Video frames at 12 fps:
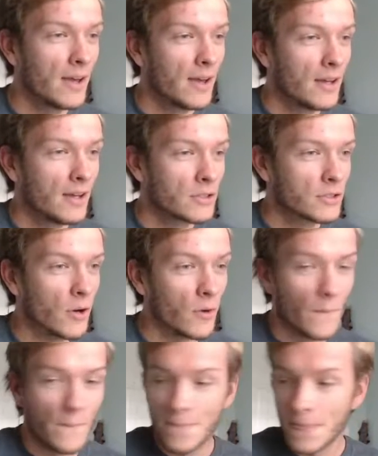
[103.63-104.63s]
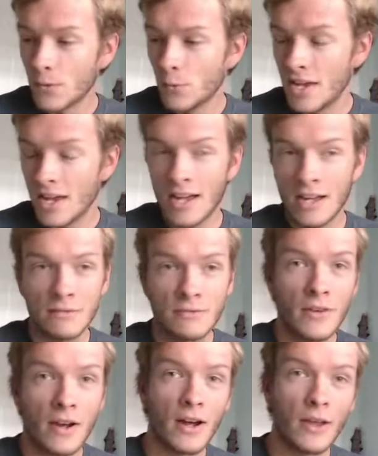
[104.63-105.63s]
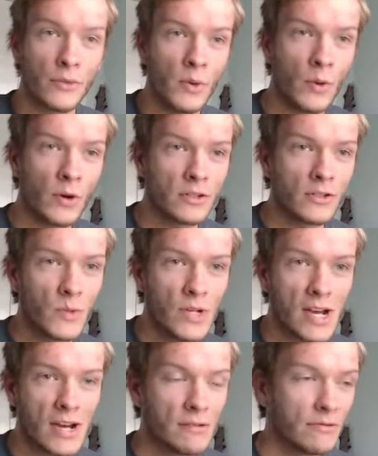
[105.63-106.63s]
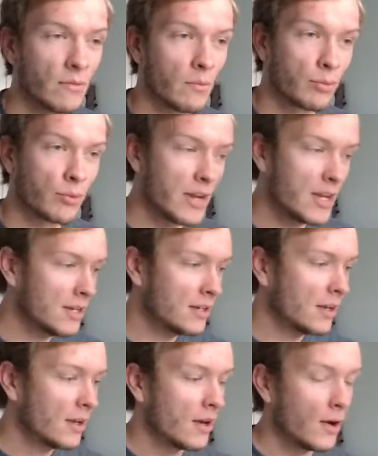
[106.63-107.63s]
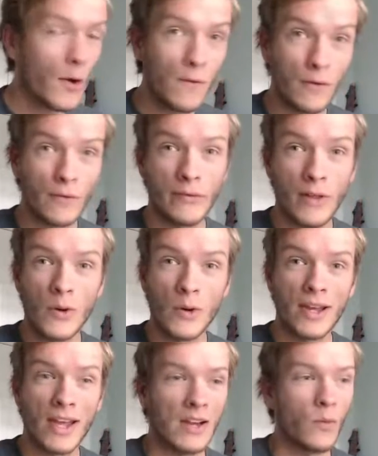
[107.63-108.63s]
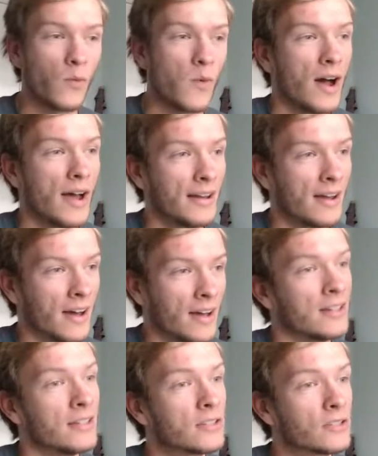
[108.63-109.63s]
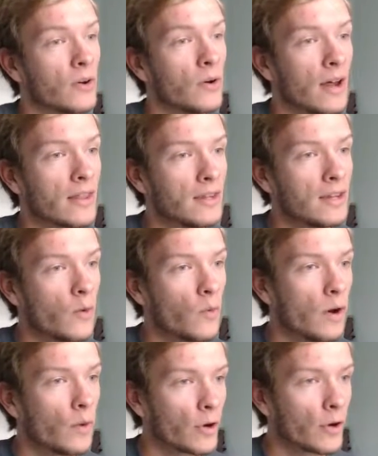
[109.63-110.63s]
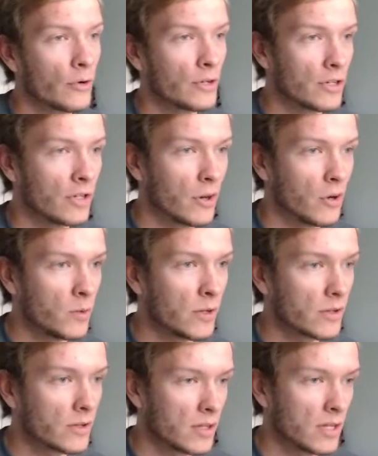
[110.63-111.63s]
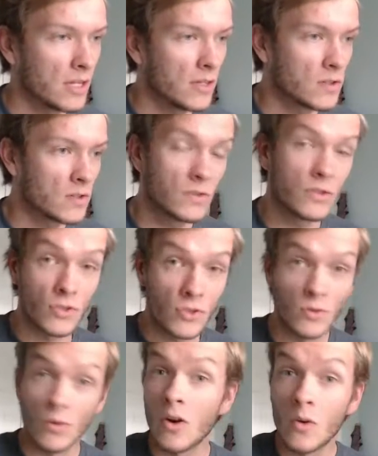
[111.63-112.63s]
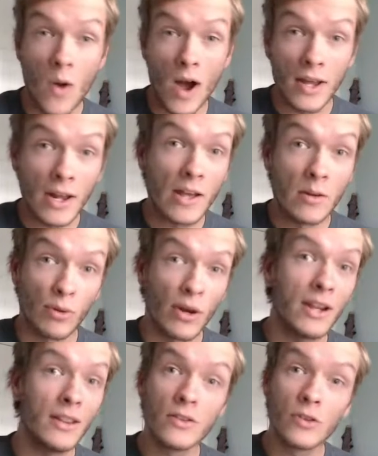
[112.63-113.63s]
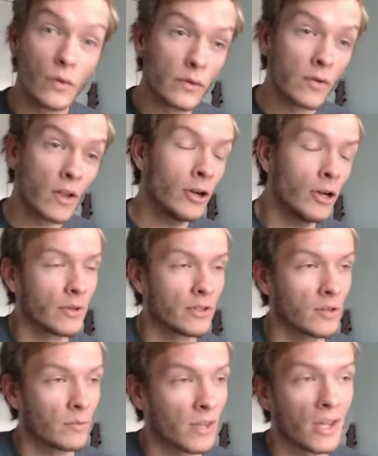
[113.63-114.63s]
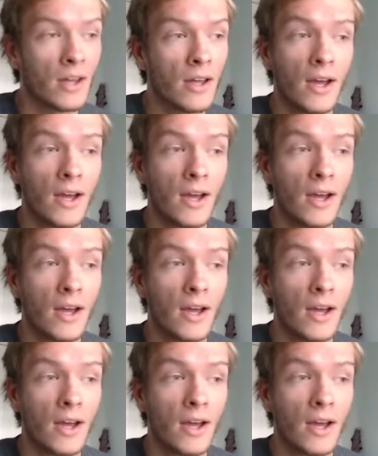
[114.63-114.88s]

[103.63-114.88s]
So we have 3 words. We have brain, overflowing, and wide-eyed. So I think what we're going to go with is just a wide-eyed brain that's overflowing with something.